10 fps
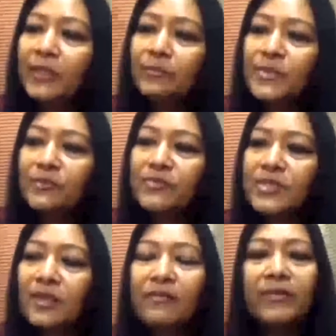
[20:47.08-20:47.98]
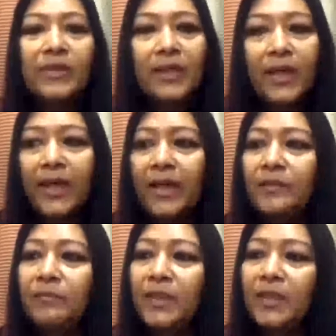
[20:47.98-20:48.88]
reams of silver
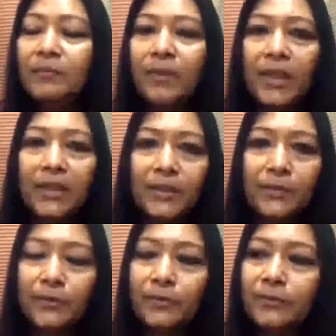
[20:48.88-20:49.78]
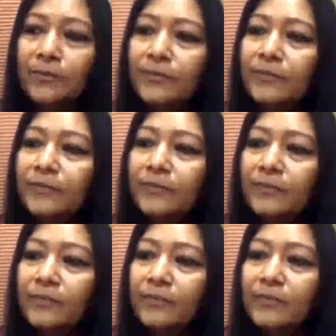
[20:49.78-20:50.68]
handmade by you.
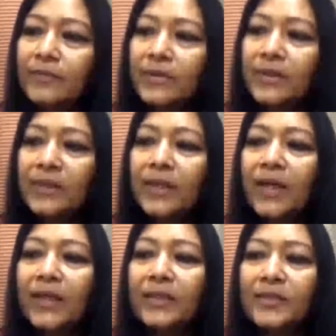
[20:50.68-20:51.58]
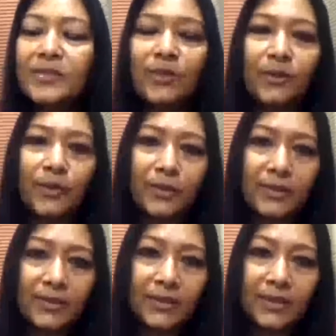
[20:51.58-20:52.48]
The night is your
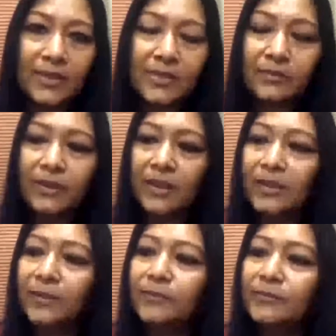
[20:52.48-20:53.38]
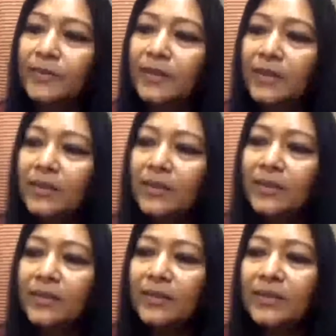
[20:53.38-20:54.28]
cottage industry now.
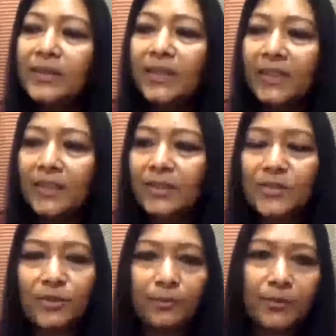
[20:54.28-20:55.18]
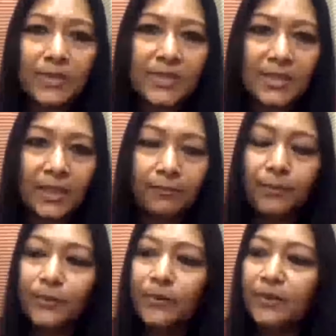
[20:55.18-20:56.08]
The day is your brisk
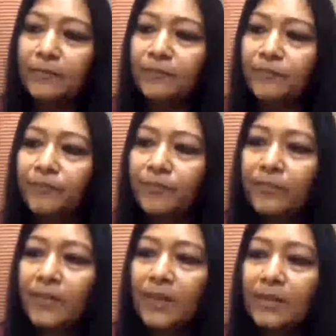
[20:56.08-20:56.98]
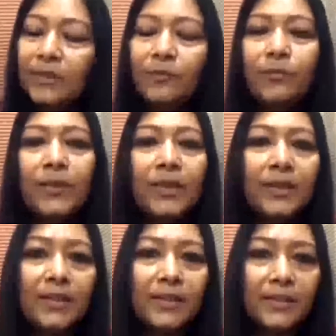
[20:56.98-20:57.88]
emporium. The
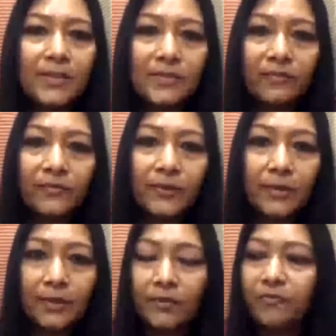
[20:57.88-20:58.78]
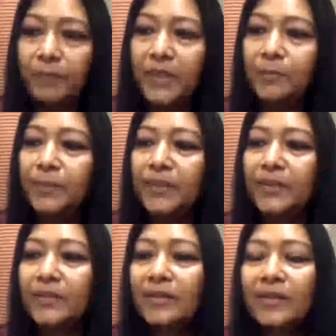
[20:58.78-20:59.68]
world is mm. full of
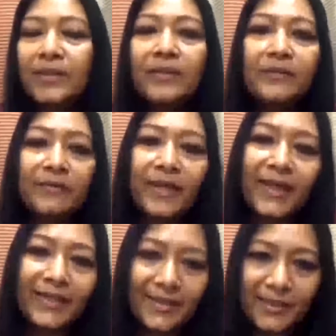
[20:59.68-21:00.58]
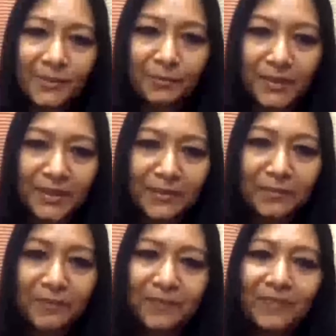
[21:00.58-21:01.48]
paper. Write to me.